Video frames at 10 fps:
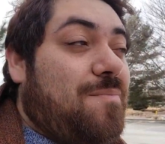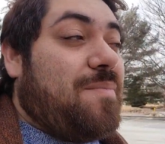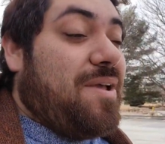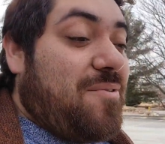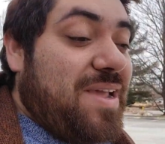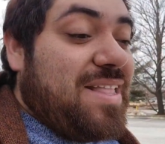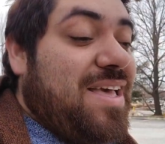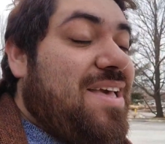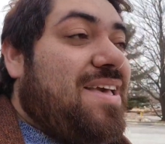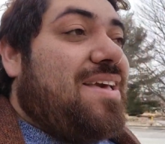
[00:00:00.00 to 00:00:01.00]
married.
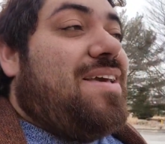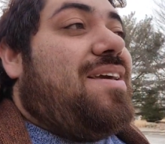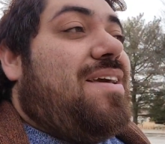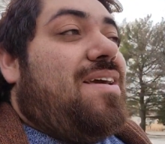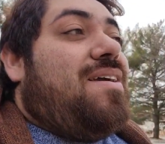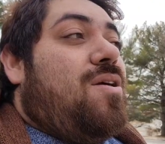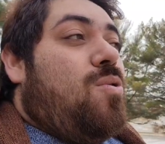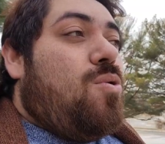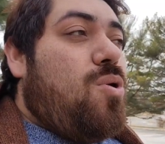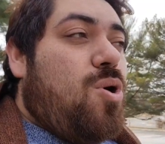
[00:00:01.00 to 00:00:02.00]

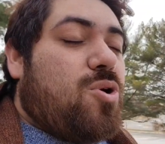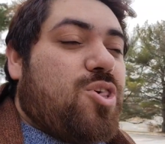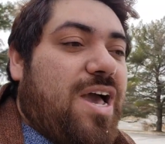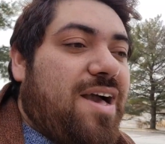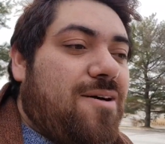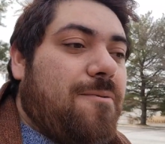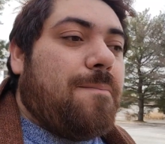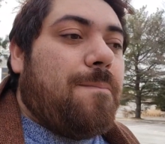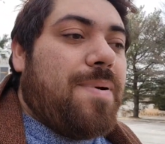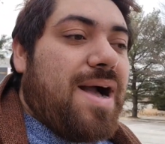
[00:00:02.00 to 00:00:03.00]
Whew,
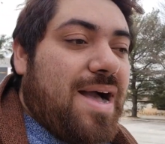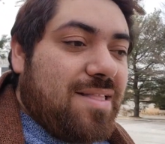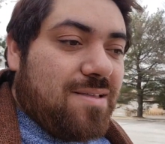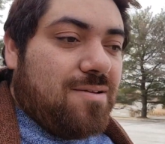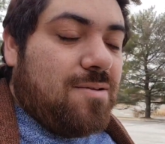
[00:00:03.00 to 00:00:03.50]
but